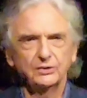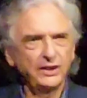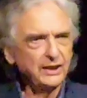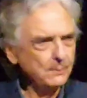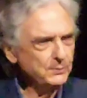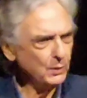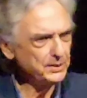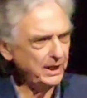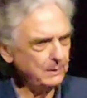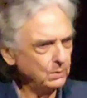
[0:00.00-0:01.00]
So they come to
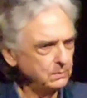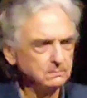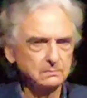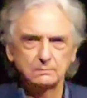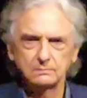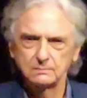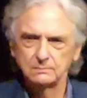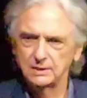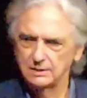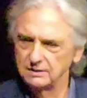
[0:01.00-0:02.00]
our table,
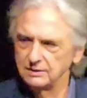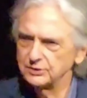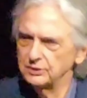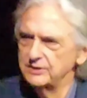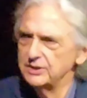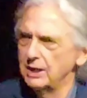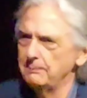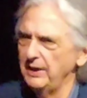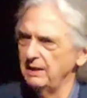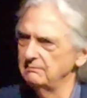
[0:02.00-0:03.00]
serving
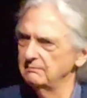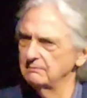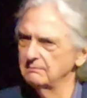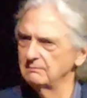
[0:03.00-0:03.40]
champagne.